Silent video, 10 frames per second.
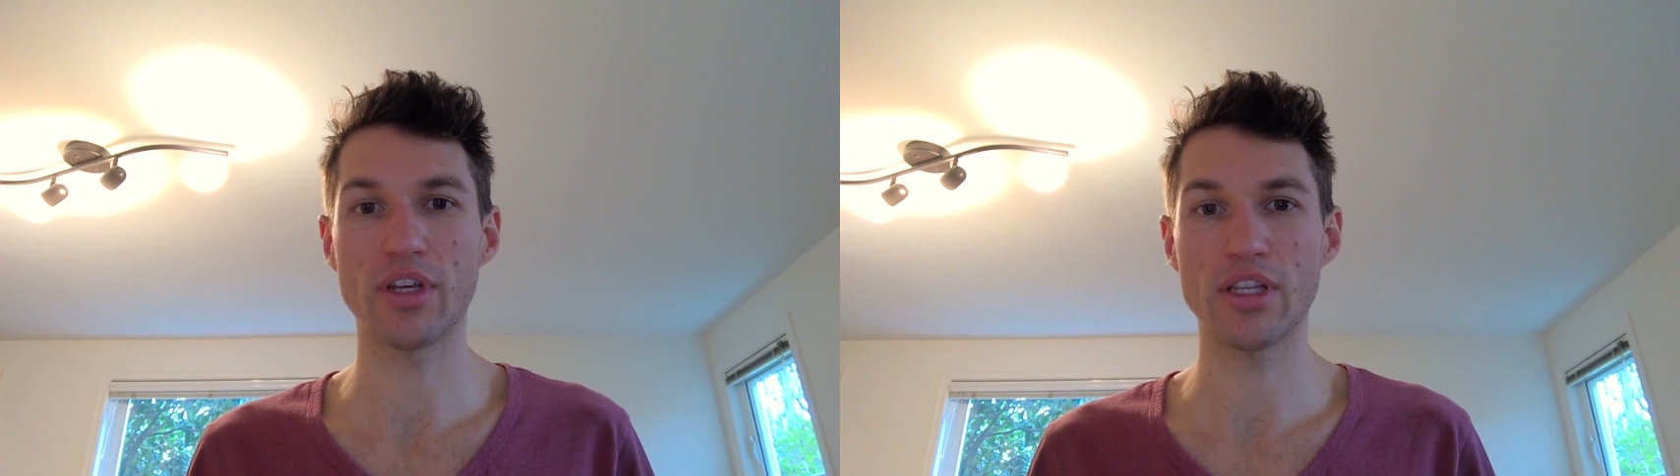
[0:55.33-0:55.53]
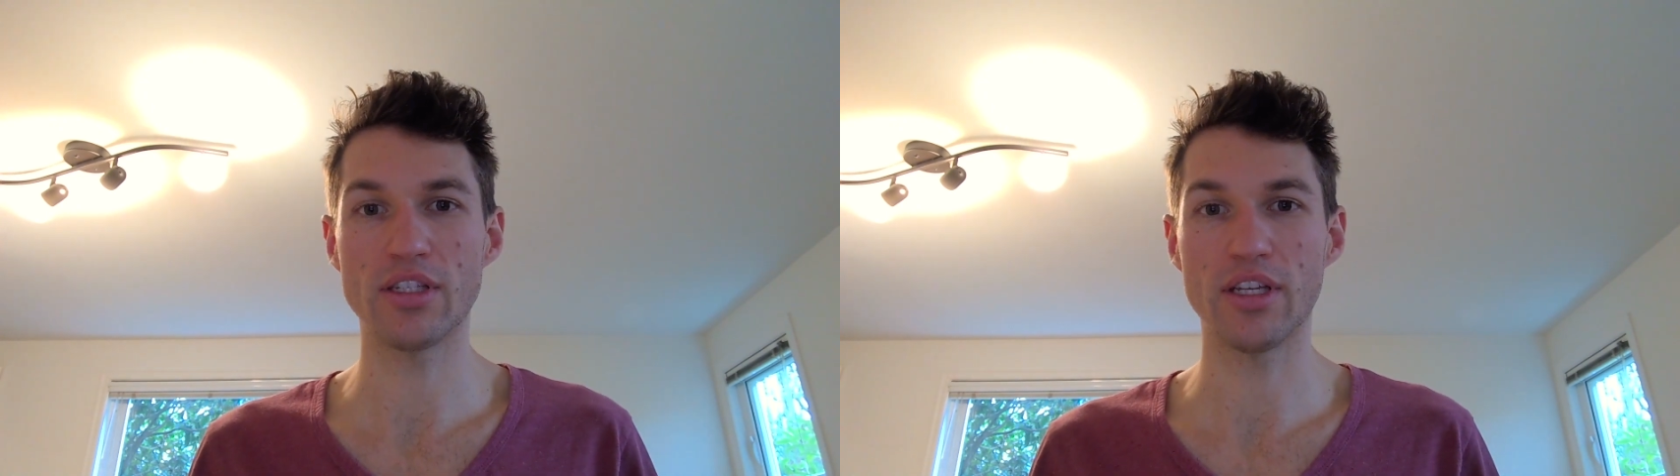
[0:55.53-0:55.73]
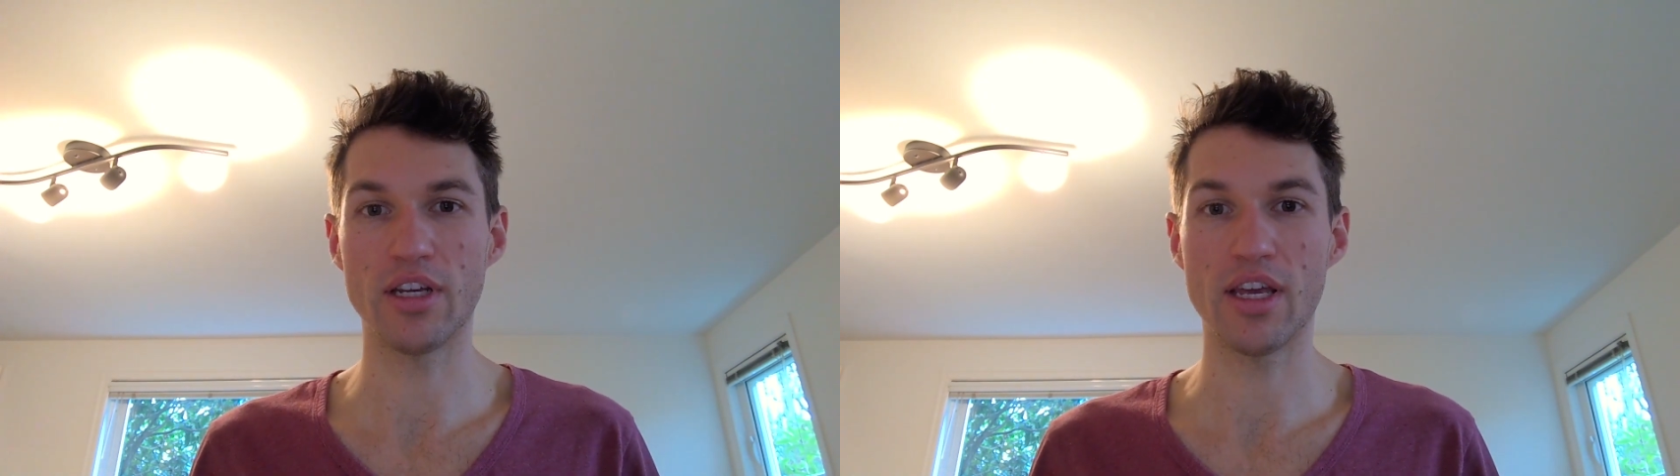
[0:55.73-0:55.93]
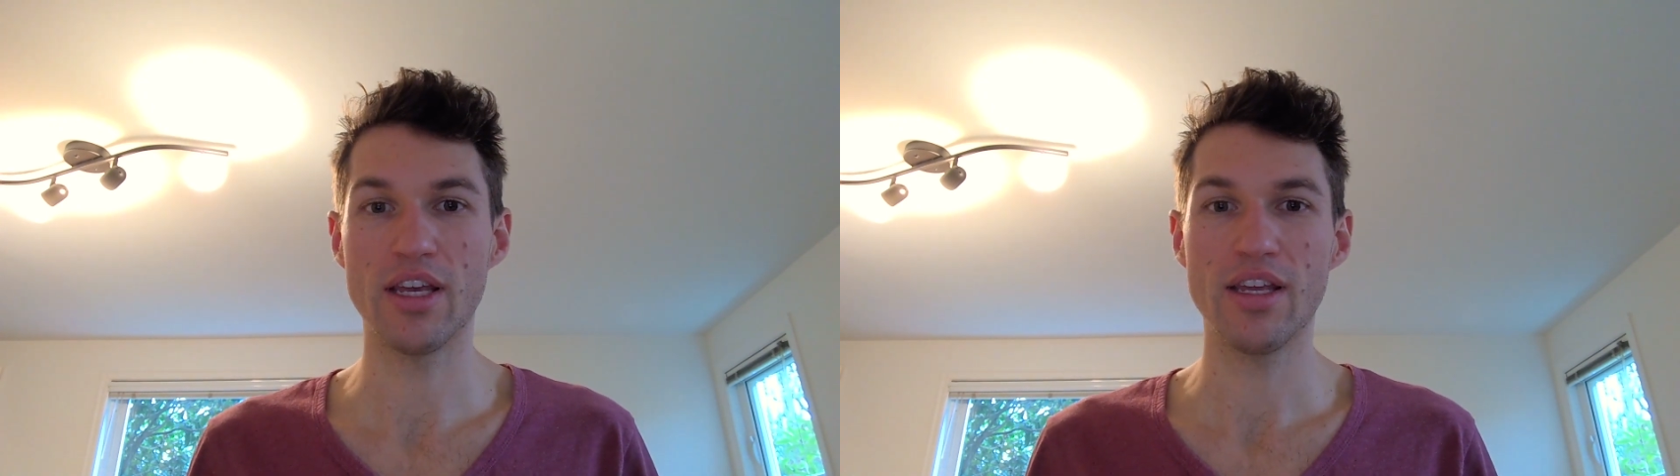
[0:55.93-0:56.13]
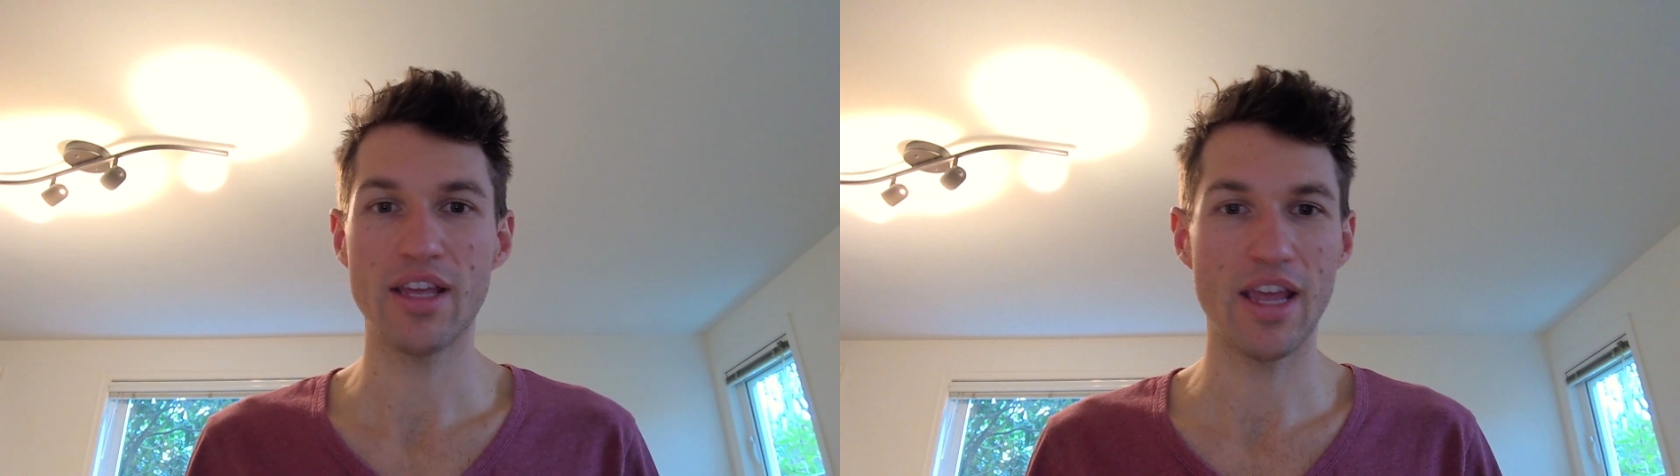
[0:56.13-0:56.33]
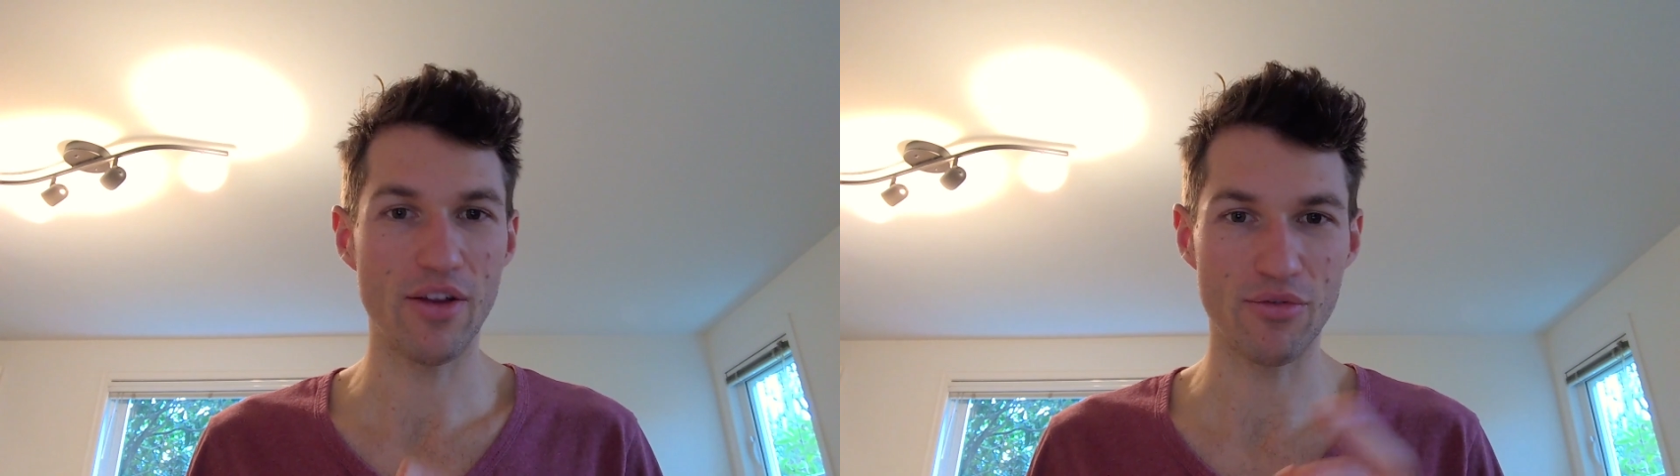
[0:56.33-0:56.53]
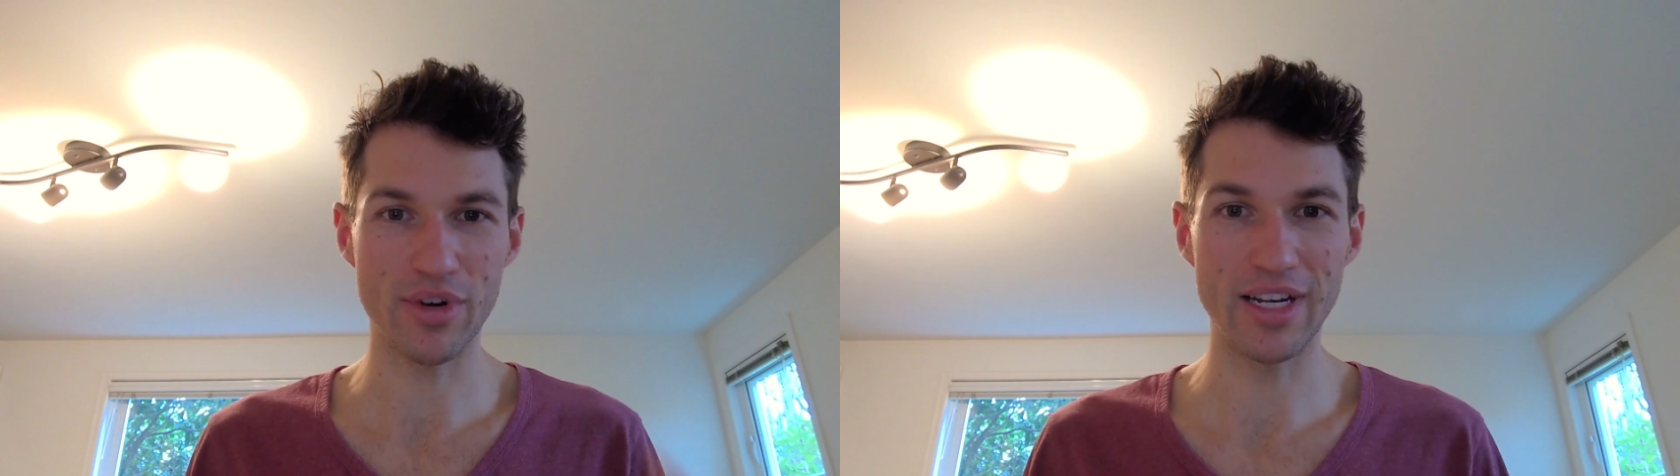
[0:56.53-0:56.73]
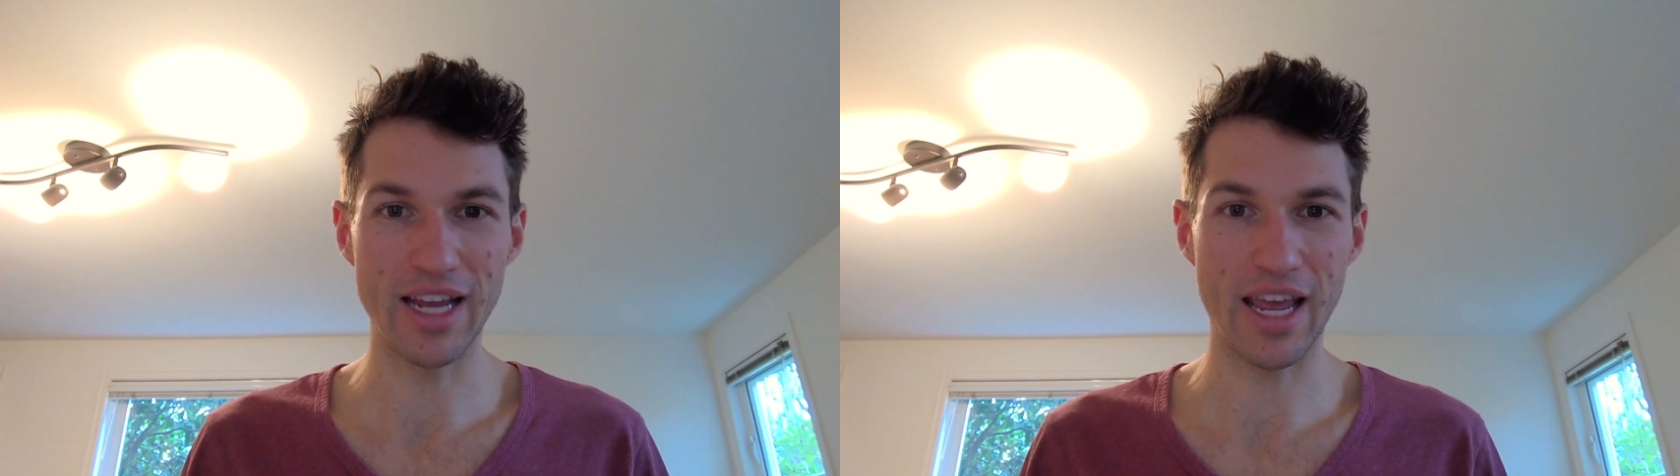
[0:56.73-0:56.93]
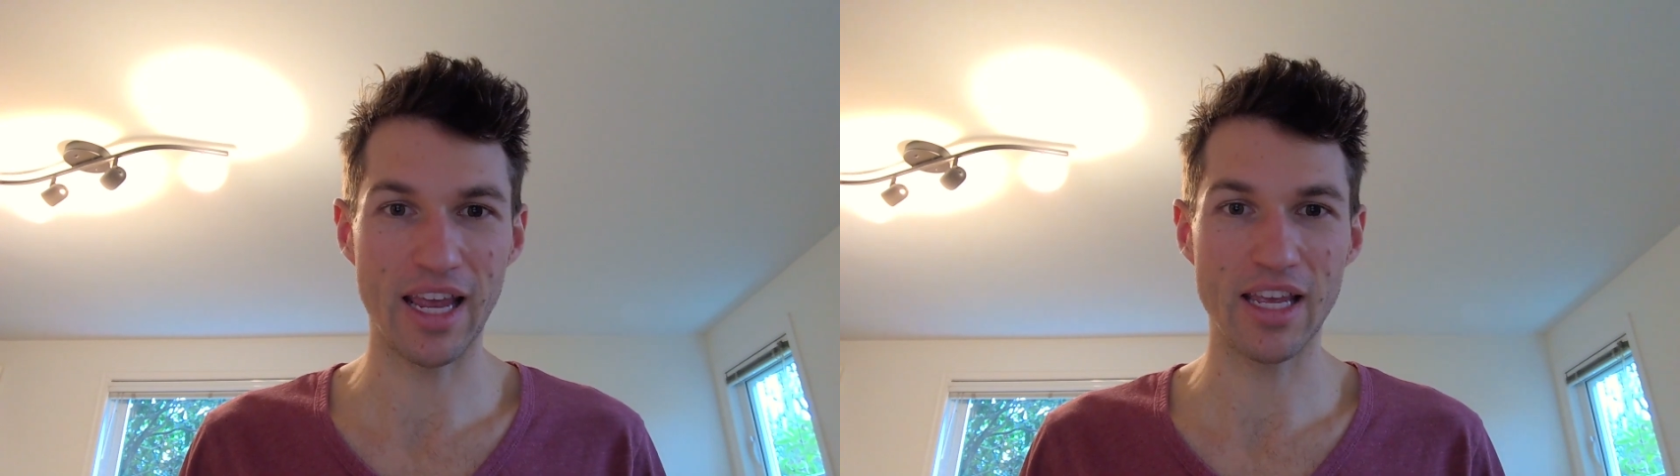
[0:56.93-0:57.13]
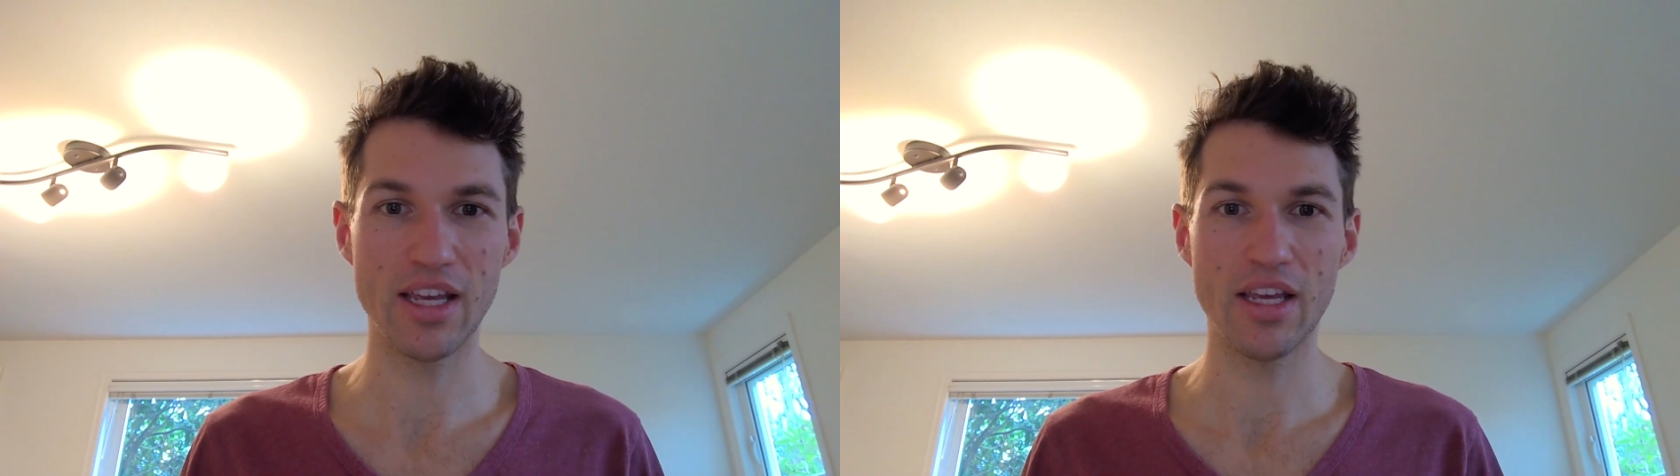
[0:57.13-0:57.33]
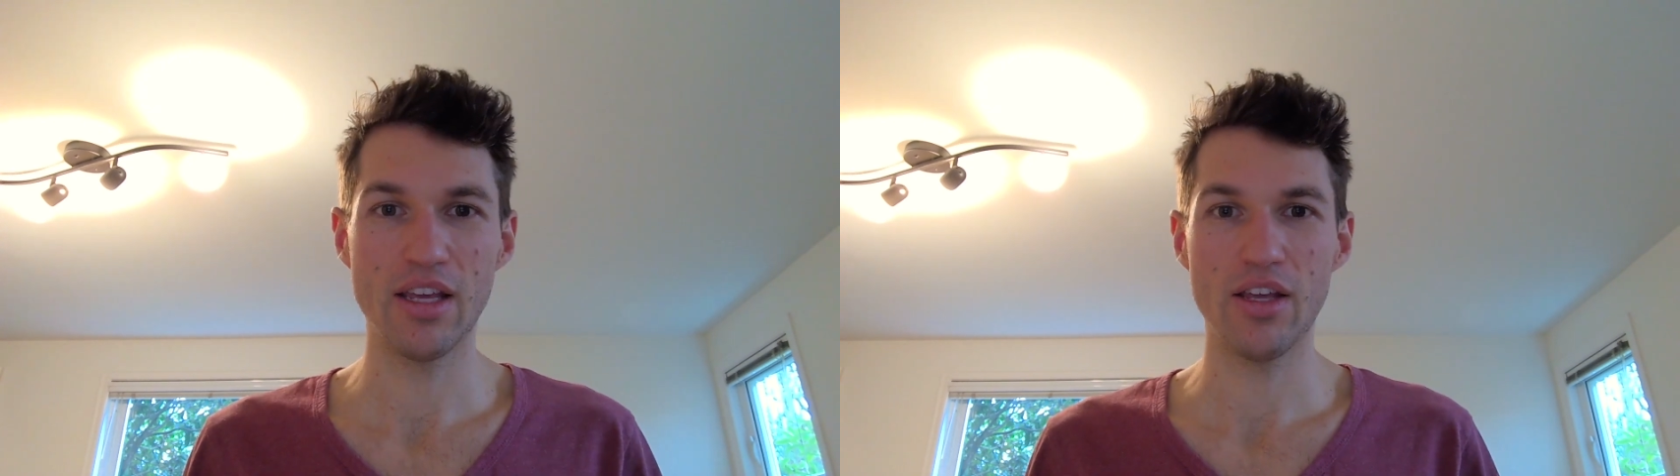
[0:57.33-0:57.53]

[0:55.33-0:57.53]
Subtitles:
to consider every leg